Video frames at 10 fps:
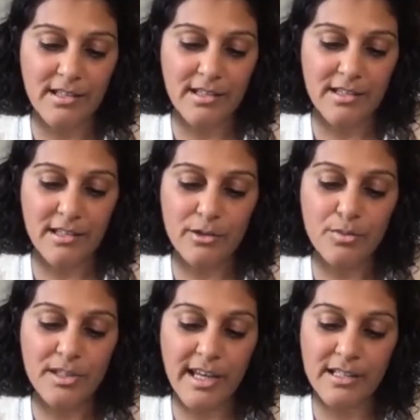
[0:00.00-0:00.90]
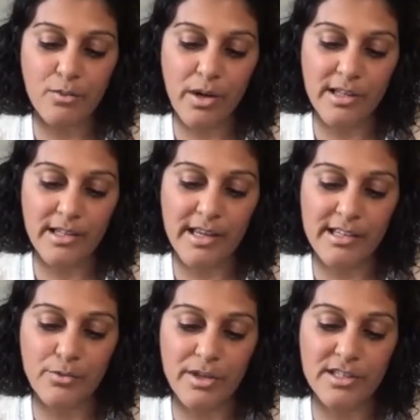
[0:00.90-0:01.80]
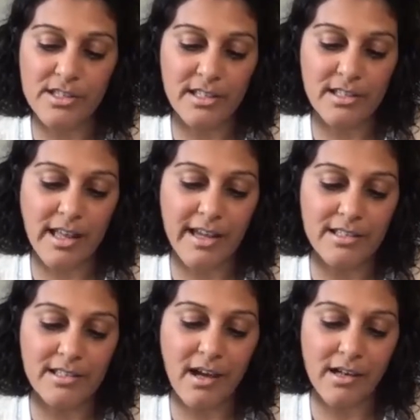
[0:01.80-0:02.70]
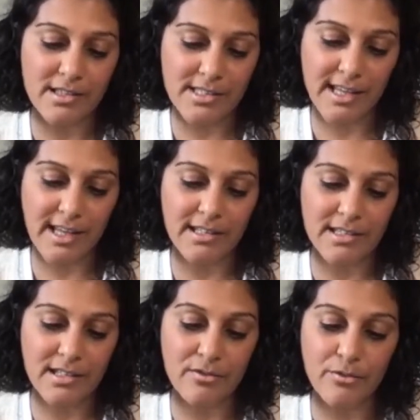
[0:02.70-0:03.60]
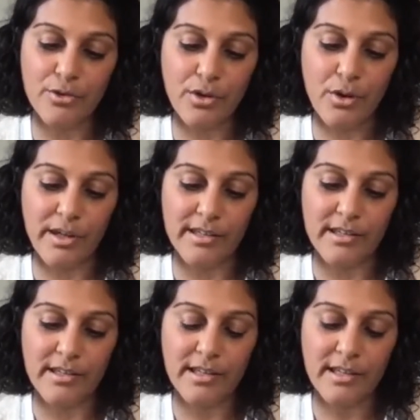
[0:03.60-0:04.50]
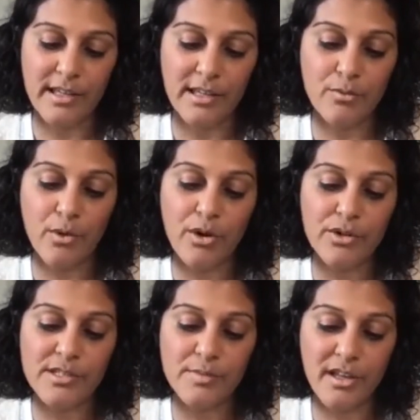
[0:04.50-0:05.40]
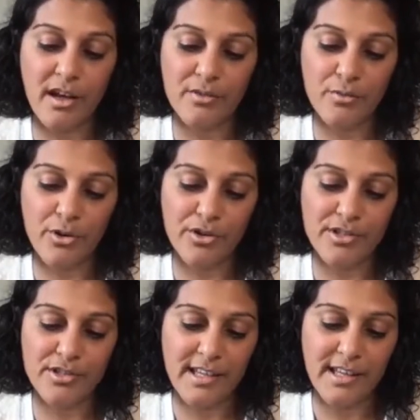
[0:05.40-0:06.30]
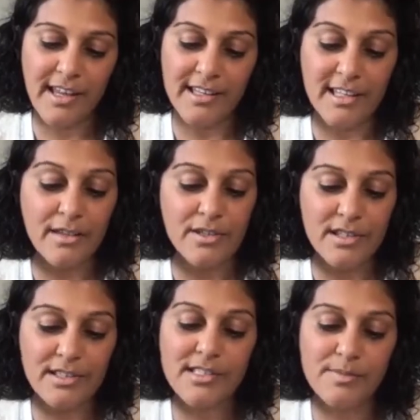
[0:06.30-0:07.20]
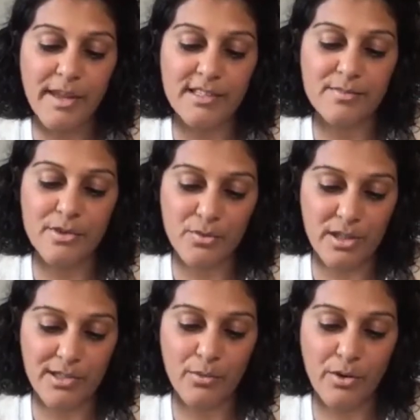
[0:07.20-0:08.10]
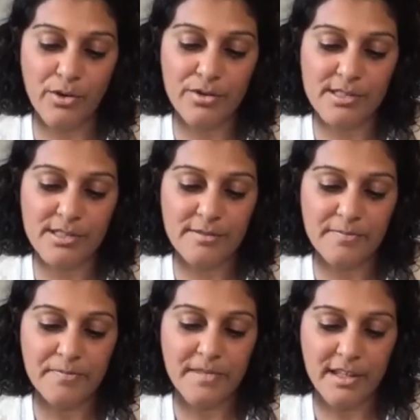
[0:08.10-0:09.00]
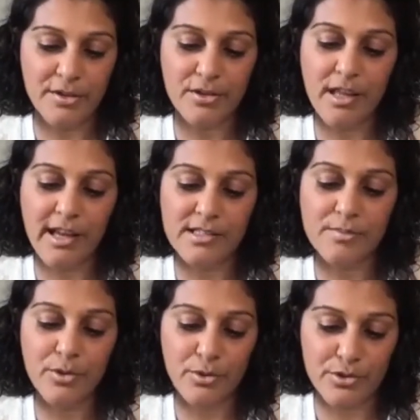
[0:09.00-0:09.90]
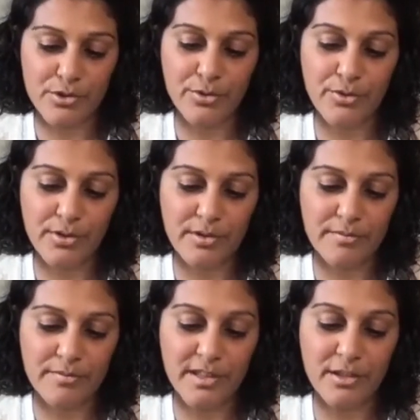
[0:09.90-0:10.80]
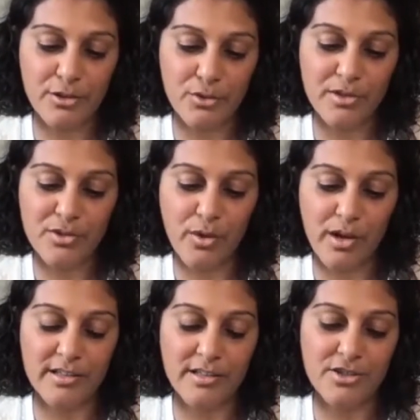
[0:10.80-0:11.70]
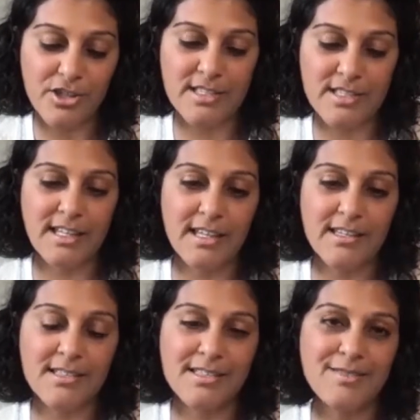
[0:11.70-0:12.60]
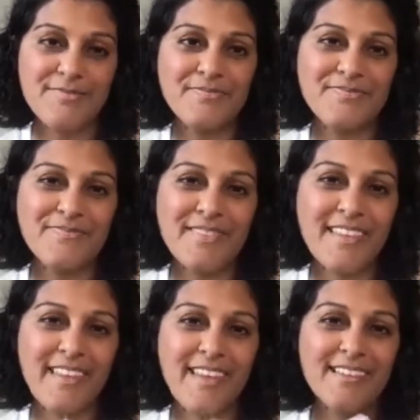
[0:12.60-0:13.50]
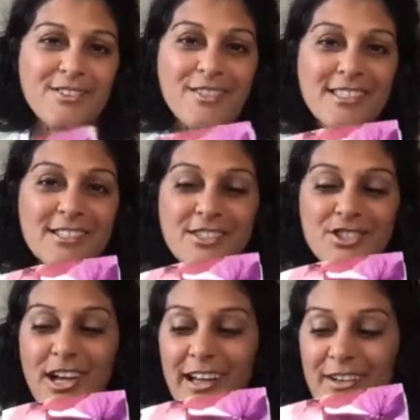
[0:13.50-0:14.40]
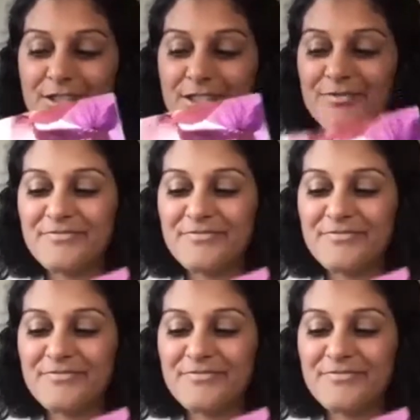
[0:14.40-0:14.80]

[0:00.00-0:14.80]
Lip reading: The illuminated one has reached the enlightened God state in full knowing, in words beyond words, and even in the space between the words. Here lies pure truth. The illumined one just is. So this is the child.